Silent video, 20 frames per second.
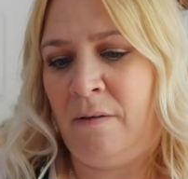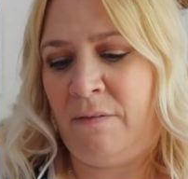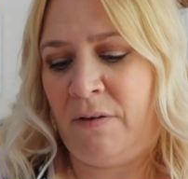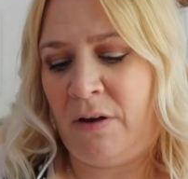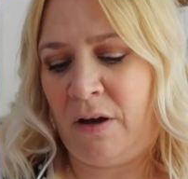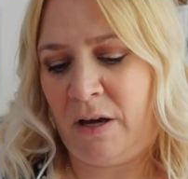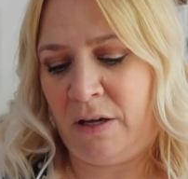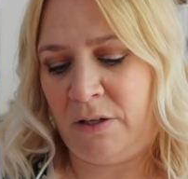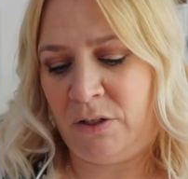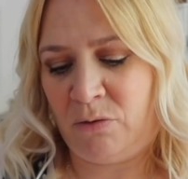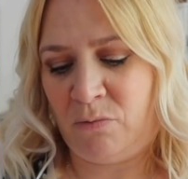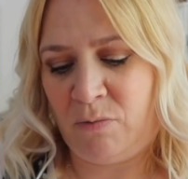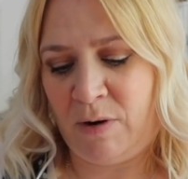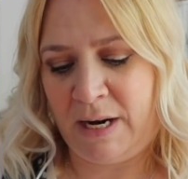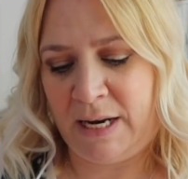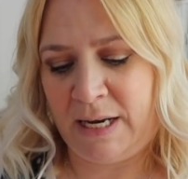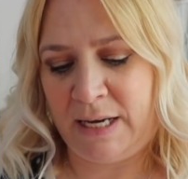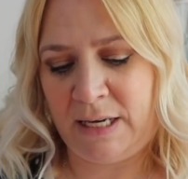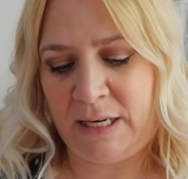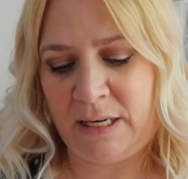for her to
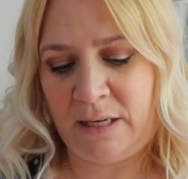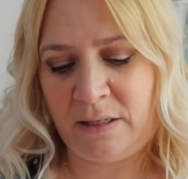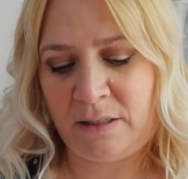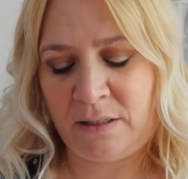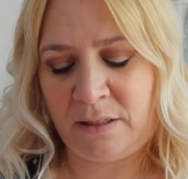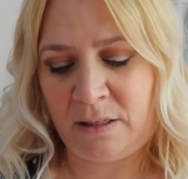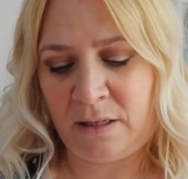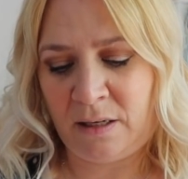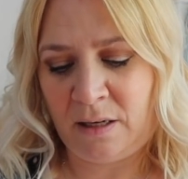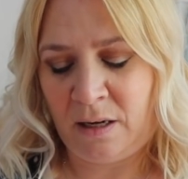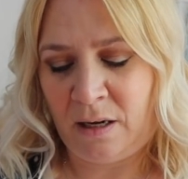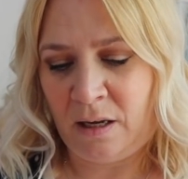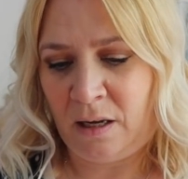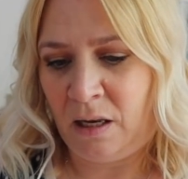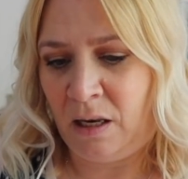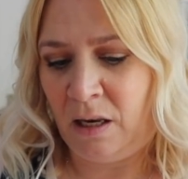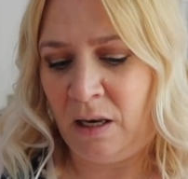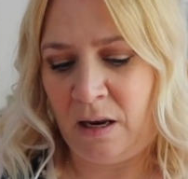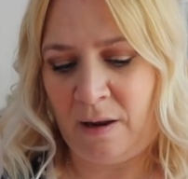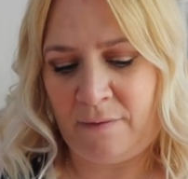read.
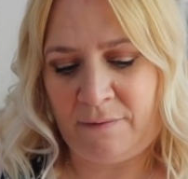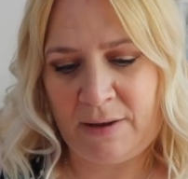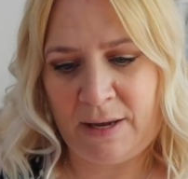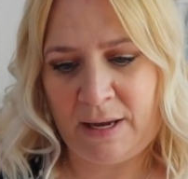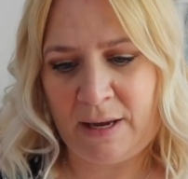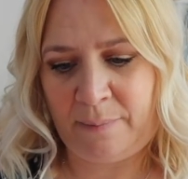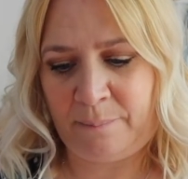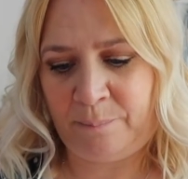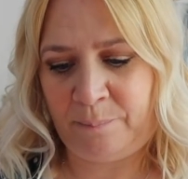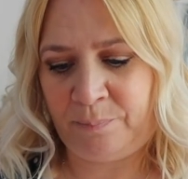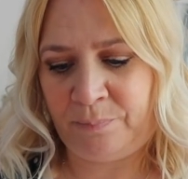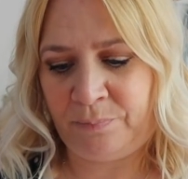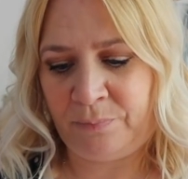Love it.